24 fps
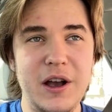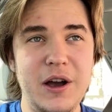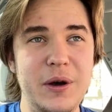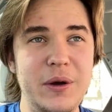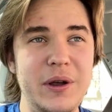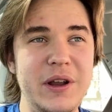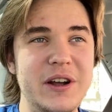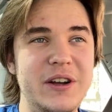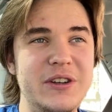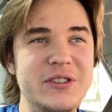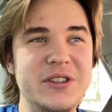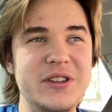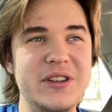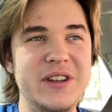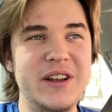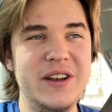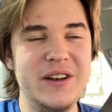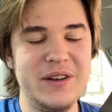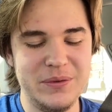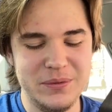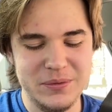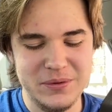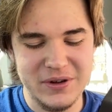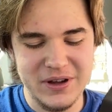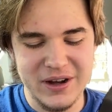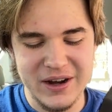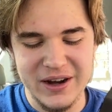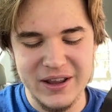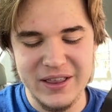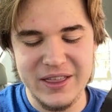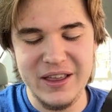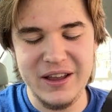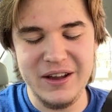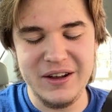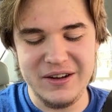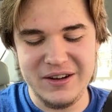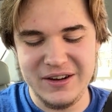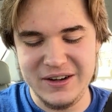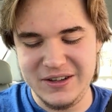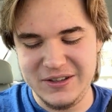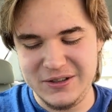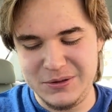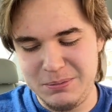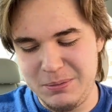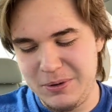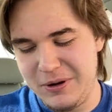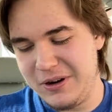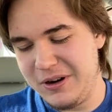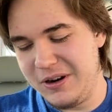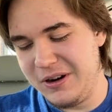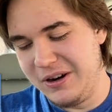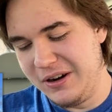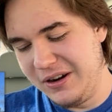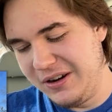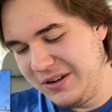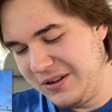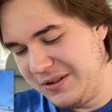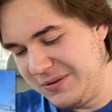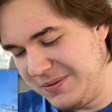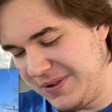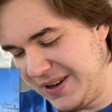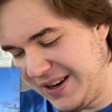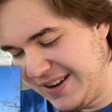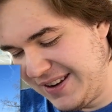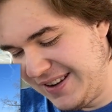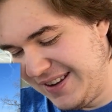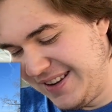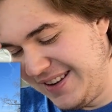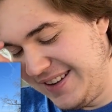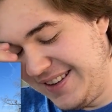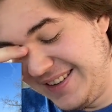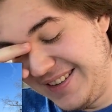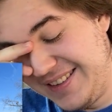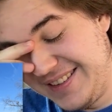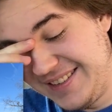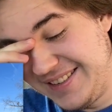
Oh, he also didn't want anything on his burger. Oh my god.